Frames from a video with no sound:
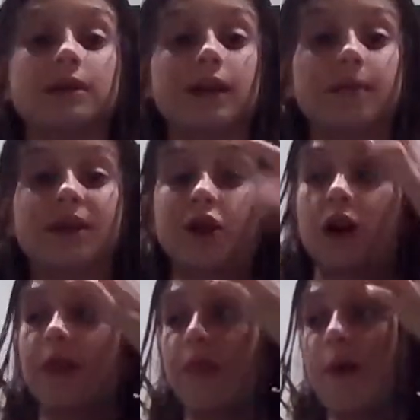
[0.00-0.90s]
is going to be the
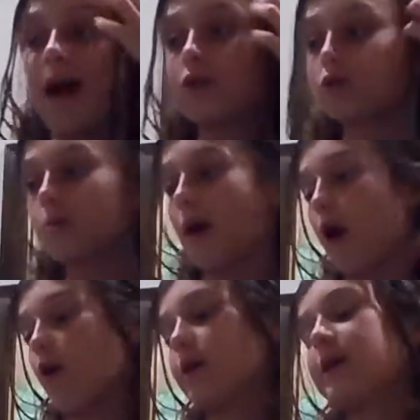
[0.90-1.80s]
good and the bad news about
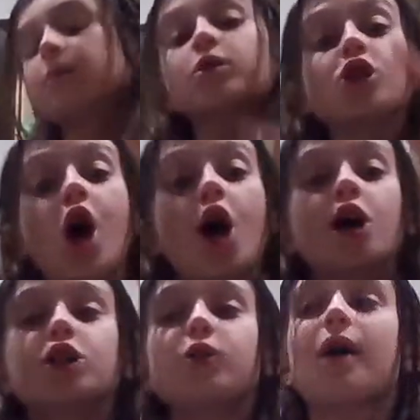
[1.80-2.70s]
our animals.
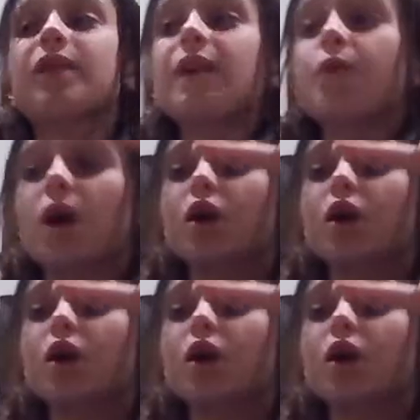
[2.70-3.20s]
So I only have one